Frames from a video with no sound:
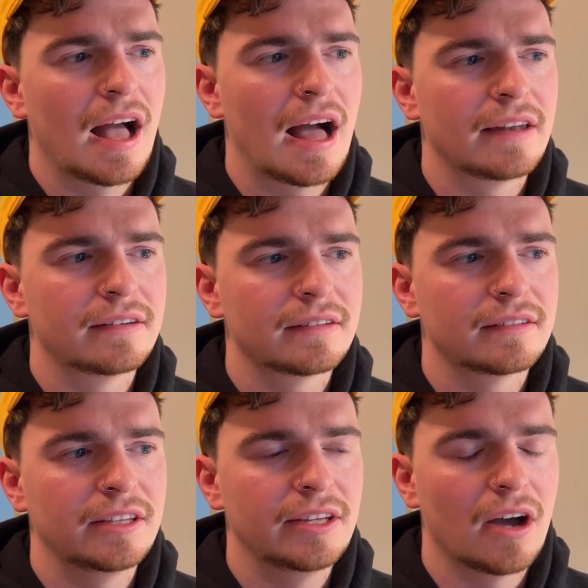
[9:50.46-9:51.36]
And
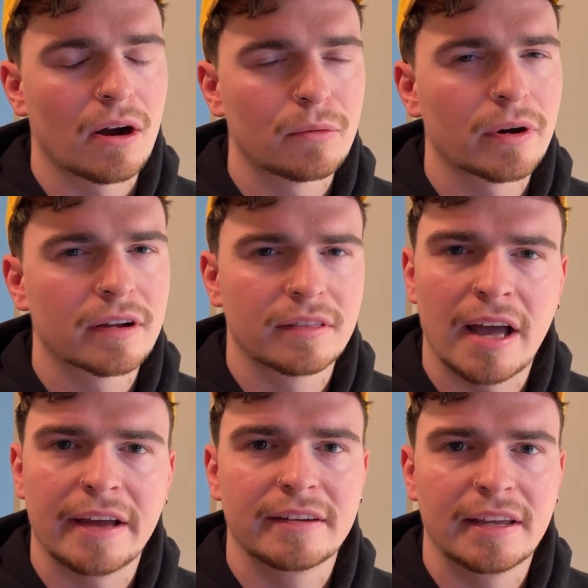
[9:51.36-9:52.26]
the artwork
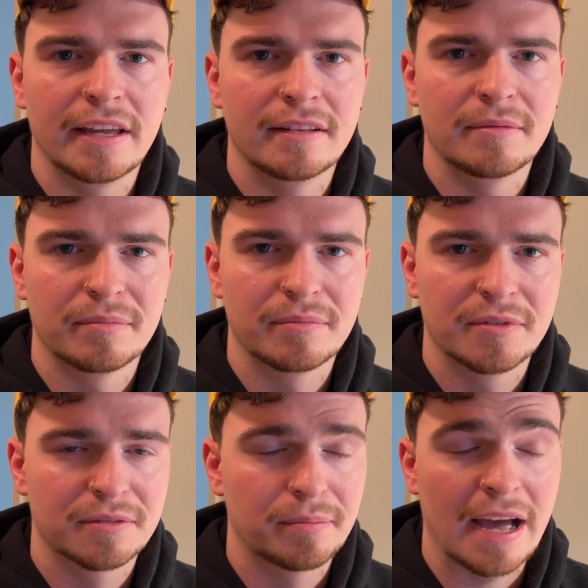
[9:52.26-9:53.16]
that it
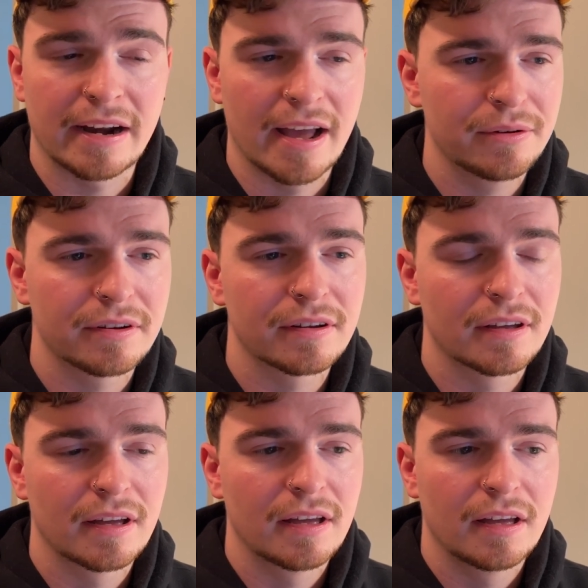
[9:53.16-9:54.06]
spat out
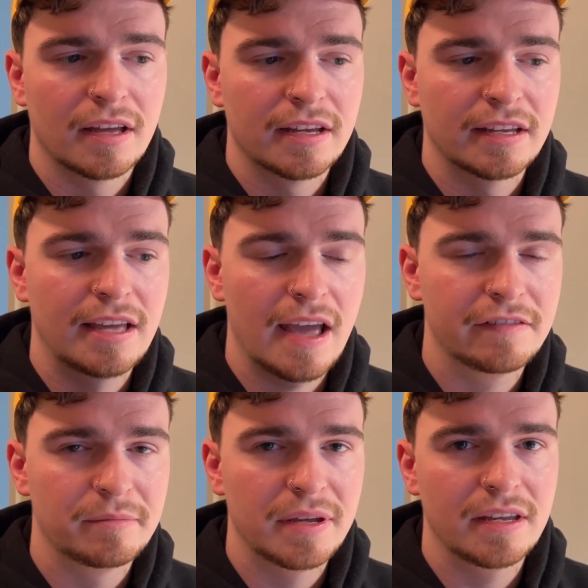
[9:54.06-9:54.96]

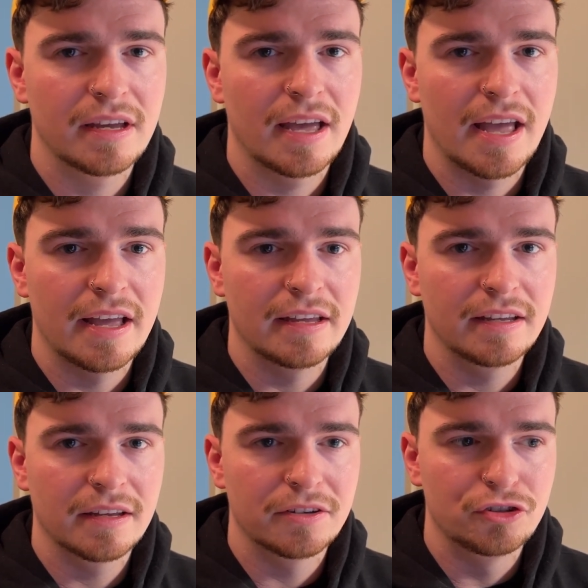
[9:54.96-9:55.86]
gave me a
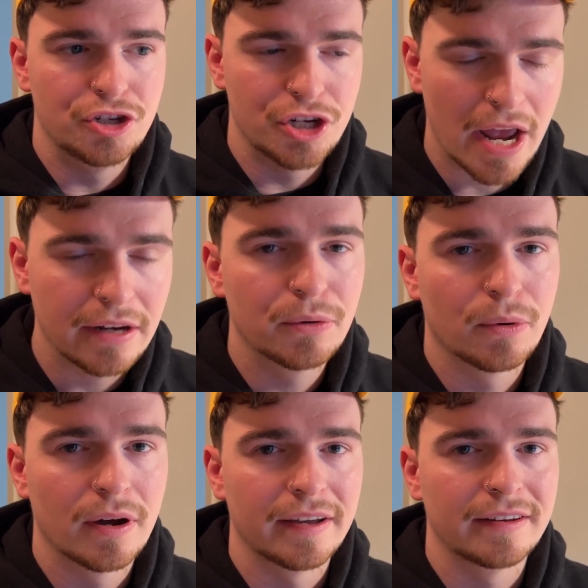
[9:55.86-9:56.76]

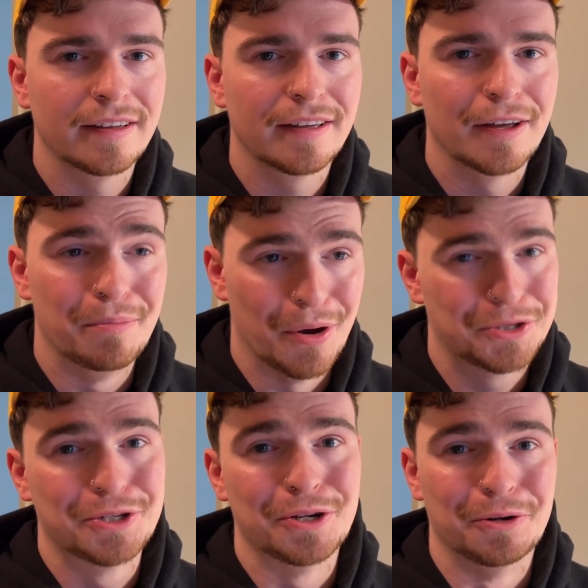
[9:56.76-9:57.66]
genuine
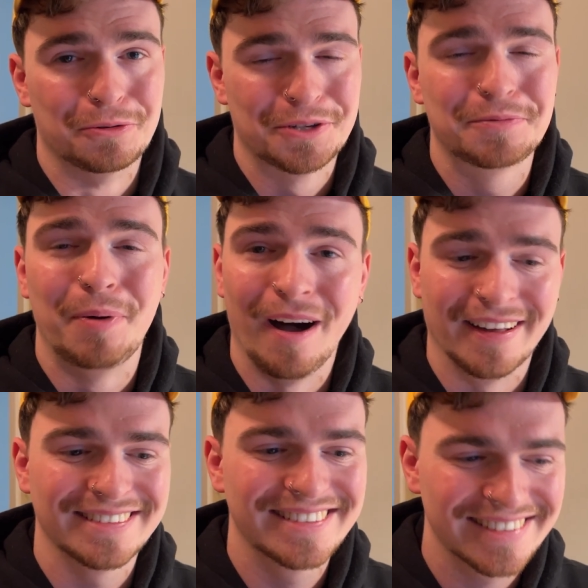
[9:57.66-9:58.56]
emotional
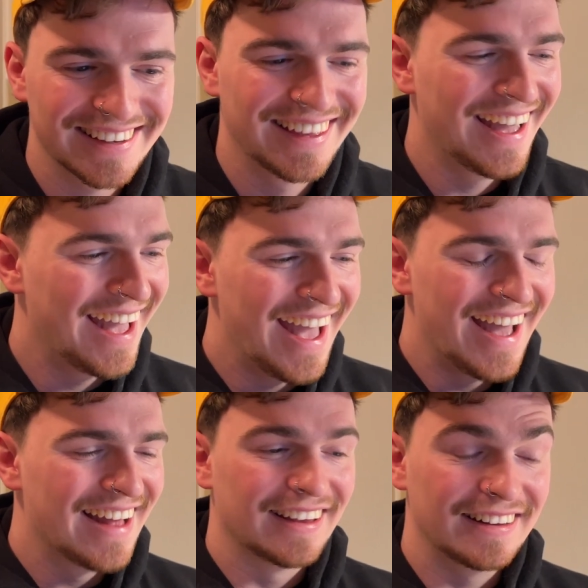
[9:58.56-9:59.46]
response.
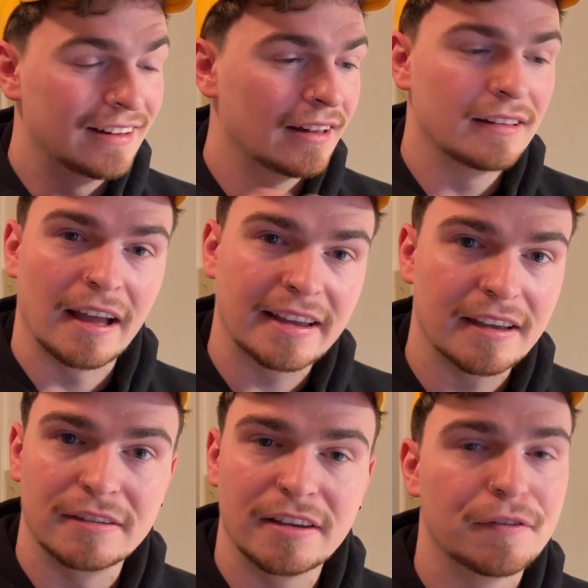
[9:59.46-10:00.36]
like
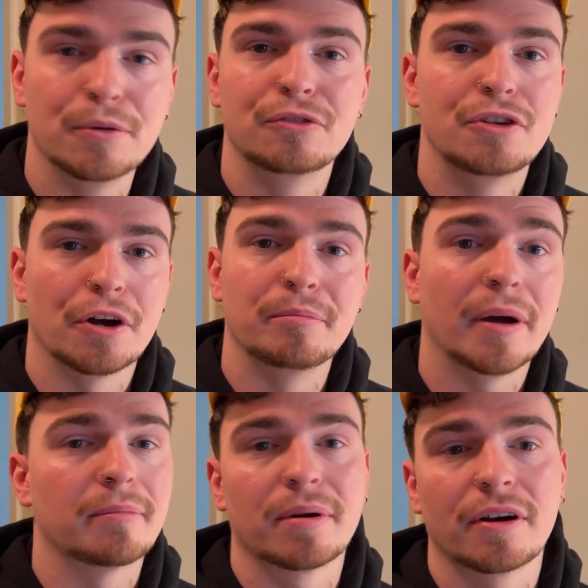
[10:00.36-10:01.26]
as if it was done by
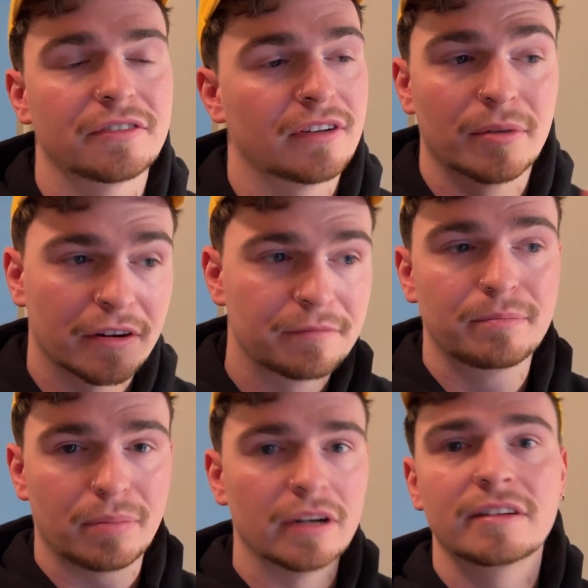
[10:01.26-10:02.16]
a person. I'm gonna
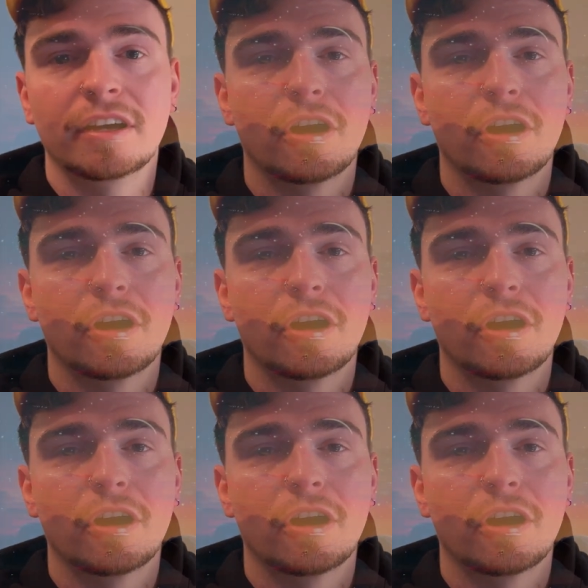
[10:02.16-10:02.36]
put it